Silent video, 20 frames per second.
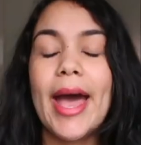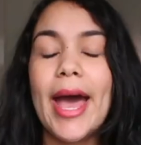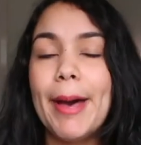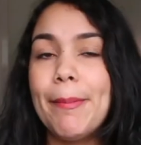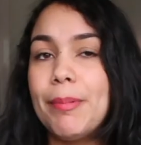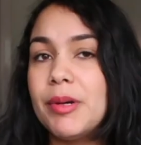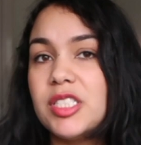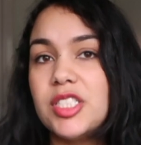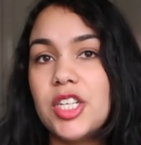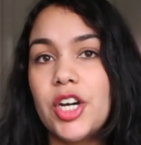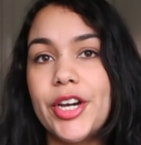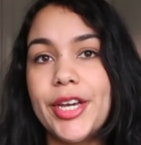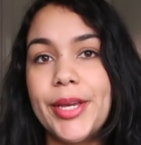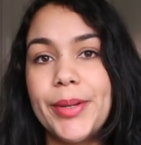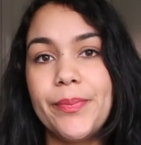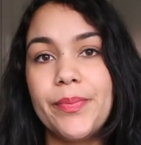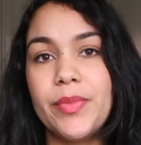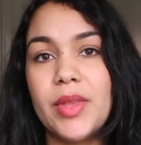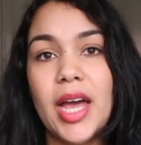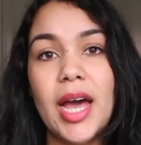
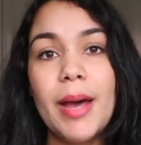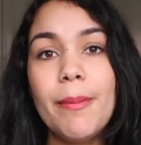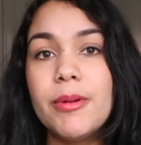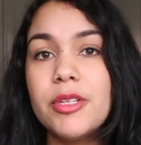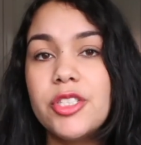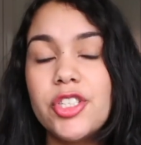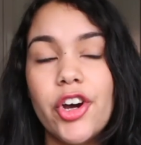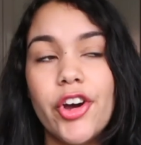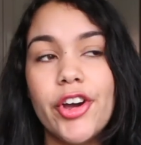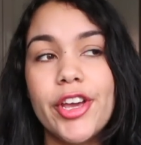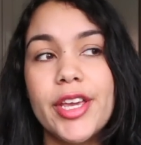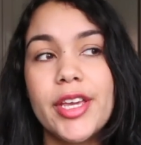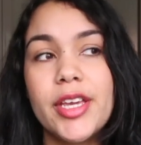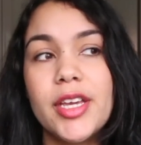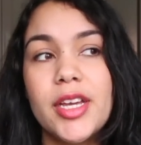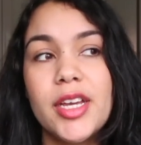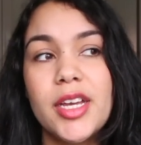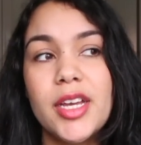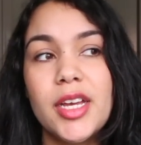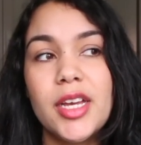Appetite.
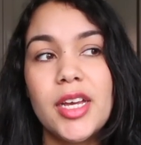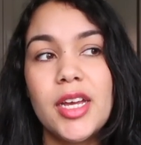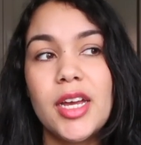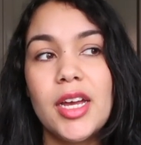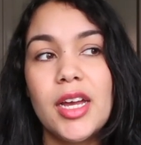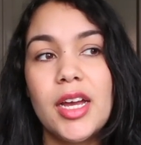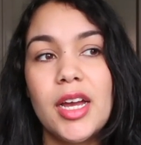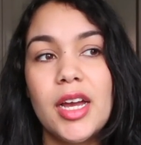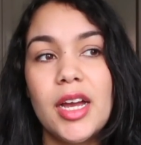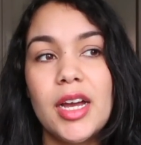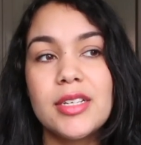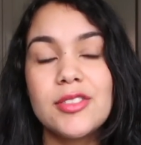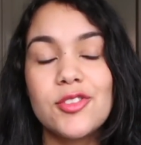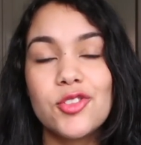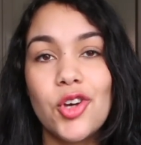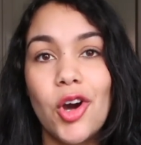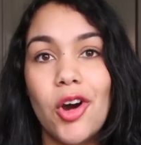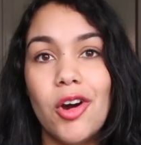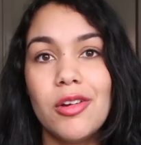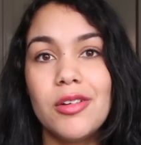Appetite
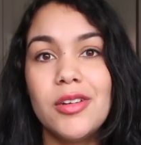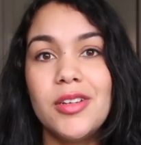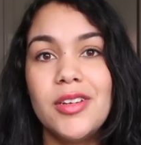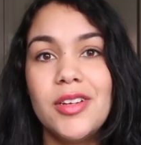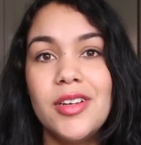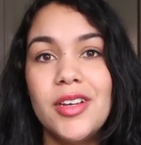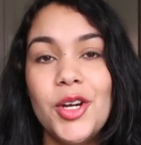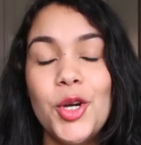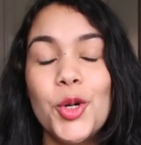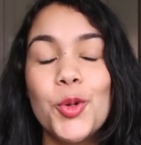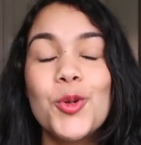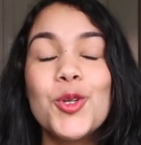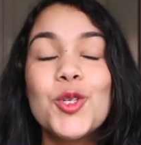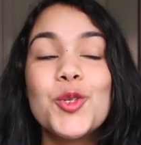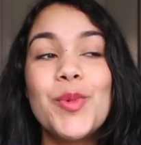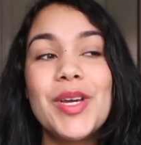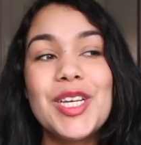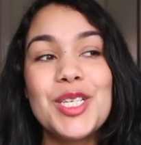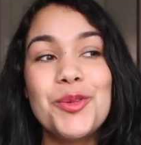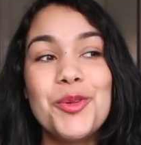has gone,
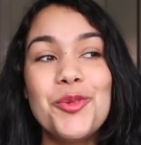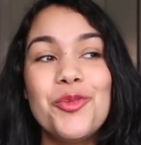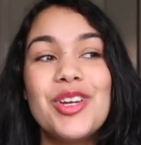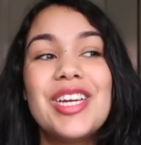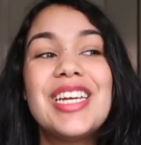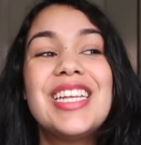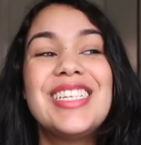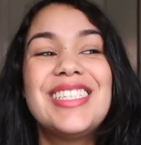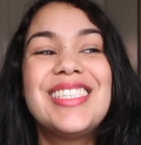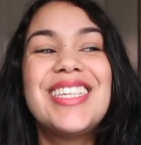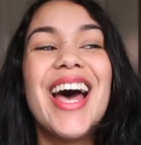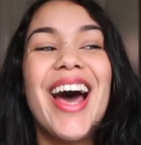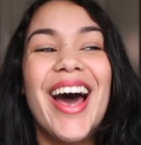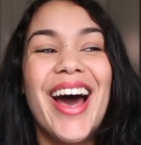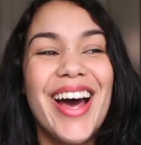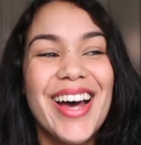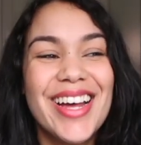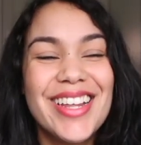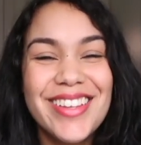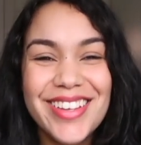which makes me really
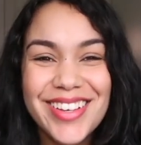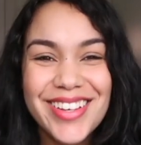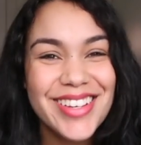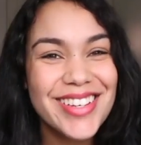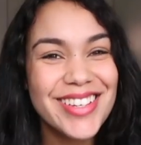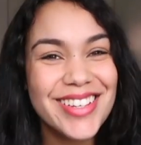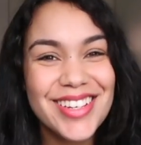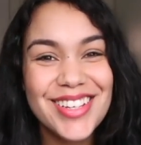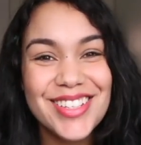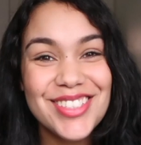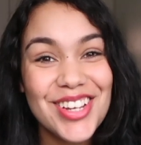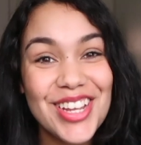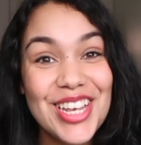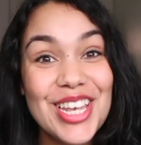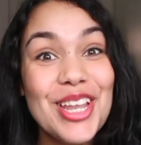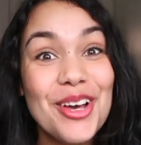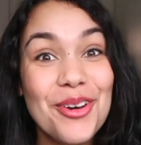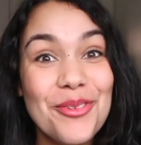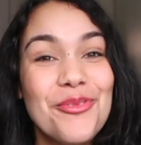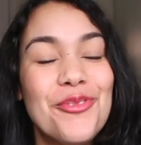sad because I
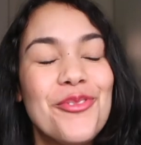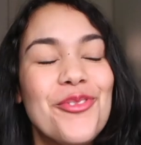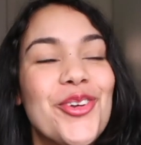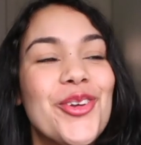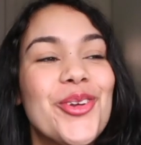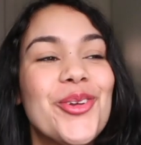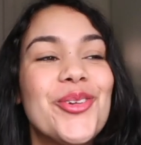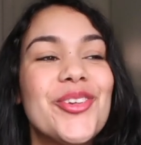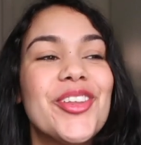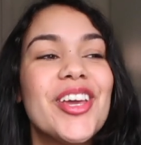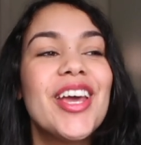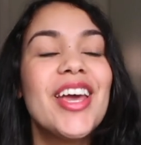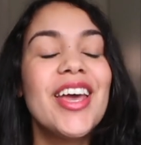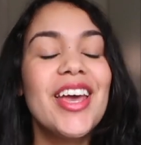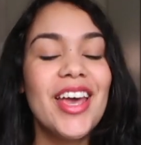love food.